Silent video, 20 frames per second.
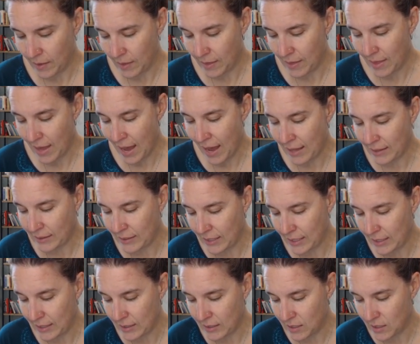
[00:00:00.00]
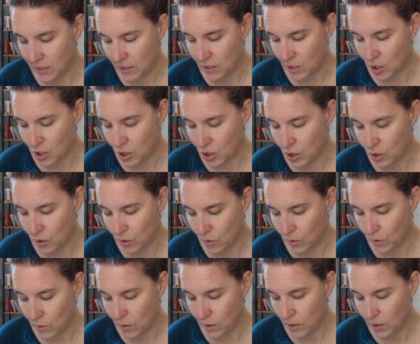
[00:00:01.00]
That leads to
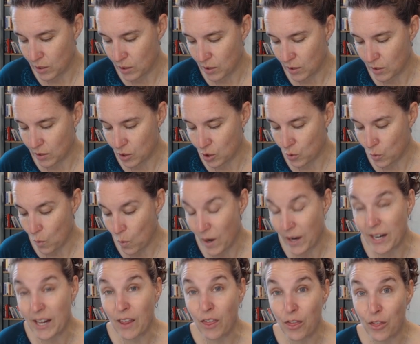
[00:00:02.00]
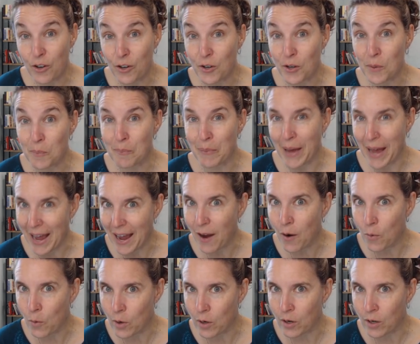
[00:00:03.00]
2 to the 23rd
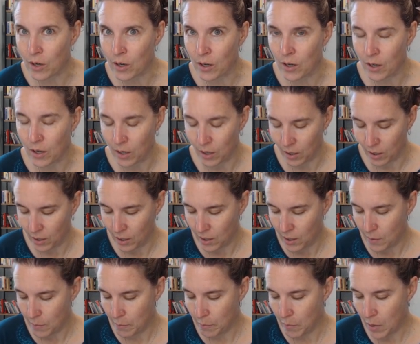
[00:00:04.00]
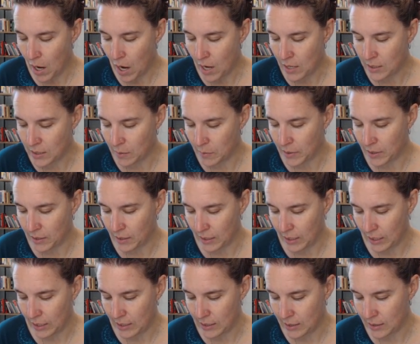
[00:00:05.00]
power
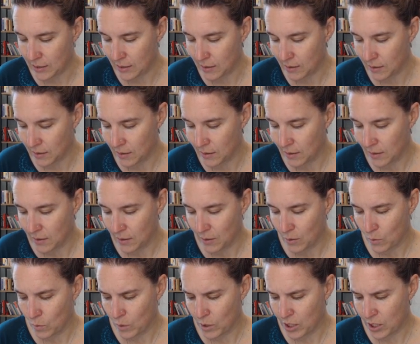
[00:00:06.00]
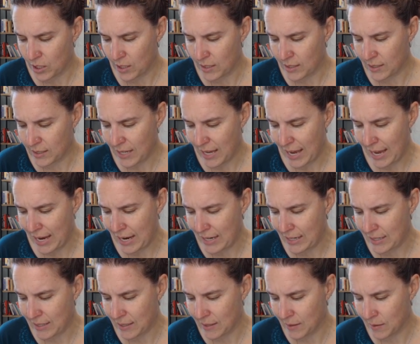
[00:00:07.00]
possibilities, which is
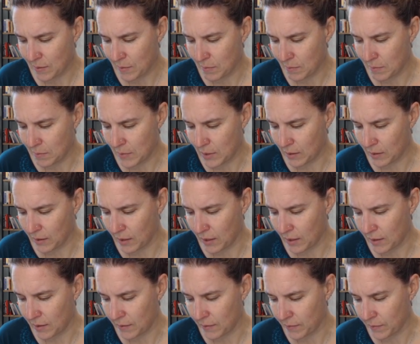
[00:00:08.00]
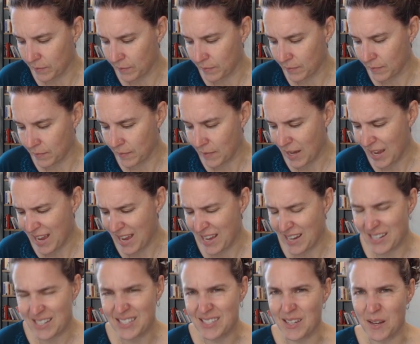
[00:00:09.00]
8 million
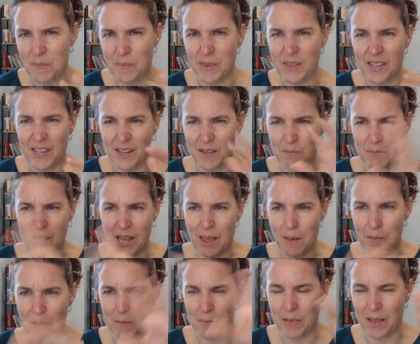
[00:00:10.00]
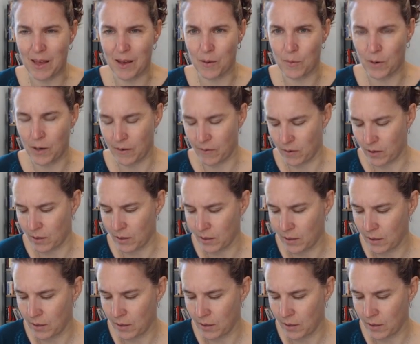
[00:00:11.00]
and something, blah, blah, blah, whatever.